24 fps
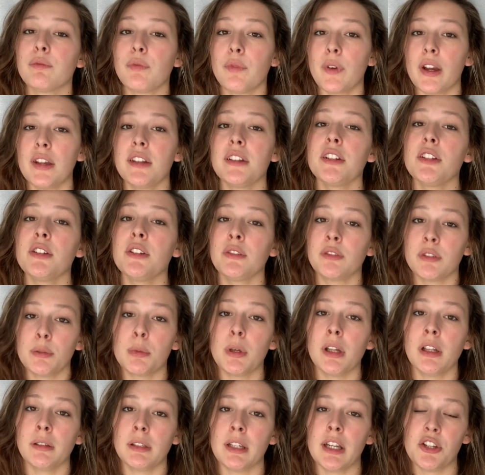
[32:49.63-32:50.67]
rescue and
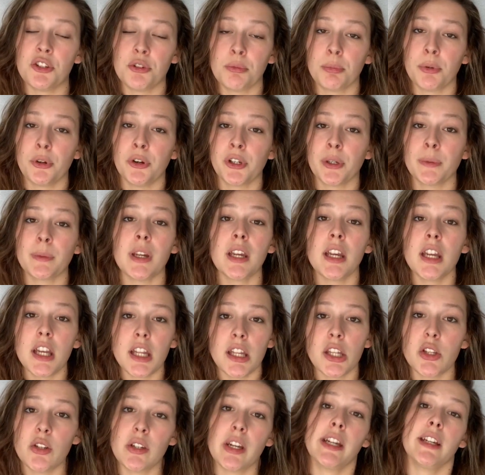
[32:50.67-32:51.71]
rehabilitation program
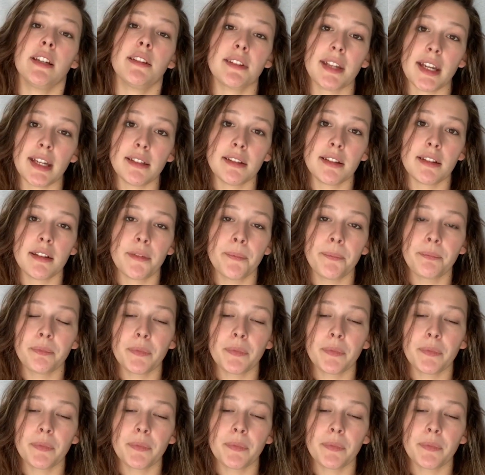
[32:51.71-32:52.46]
in the United States.